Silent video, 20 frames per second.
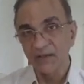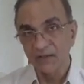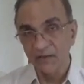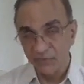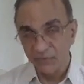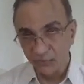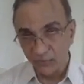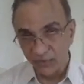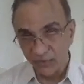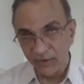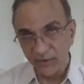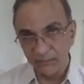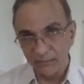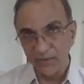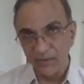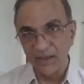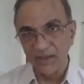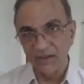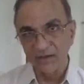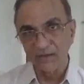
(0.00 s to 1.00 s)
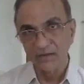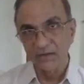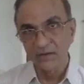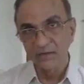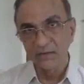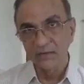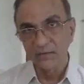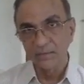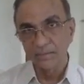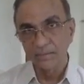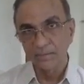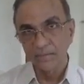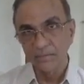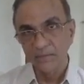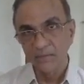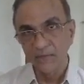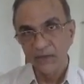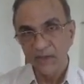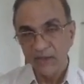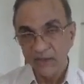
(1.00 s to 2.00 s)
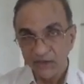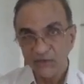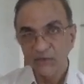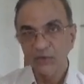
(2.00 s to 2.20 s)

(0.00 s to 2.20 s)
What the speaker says: It's really bad. And it's